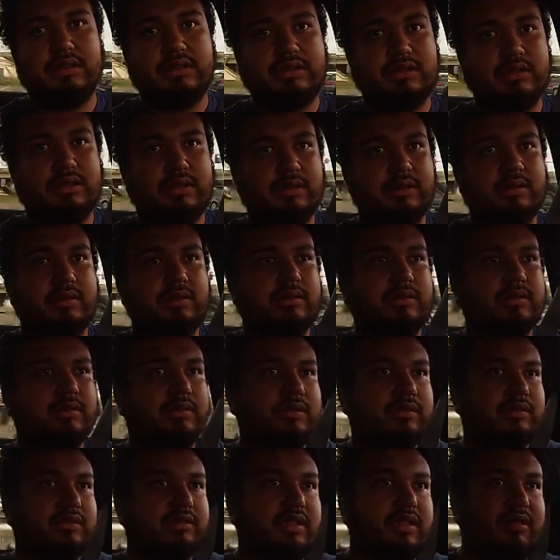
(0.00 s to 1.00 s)
So
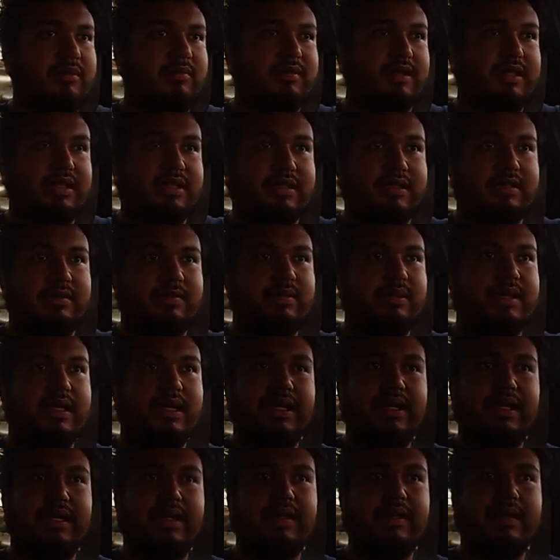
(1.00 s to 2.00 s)
yep, that's the
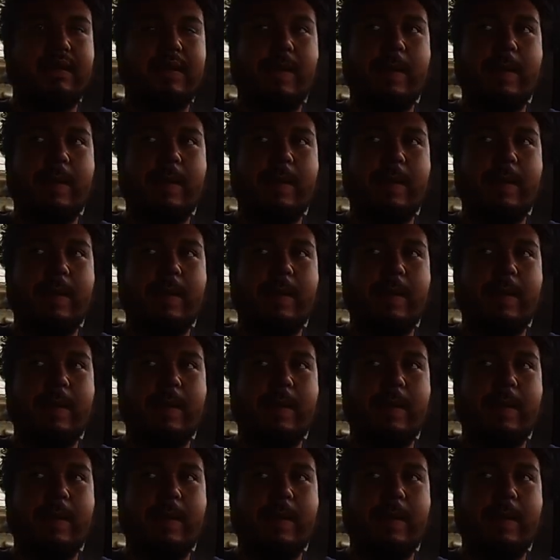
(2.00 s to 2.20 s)
plan,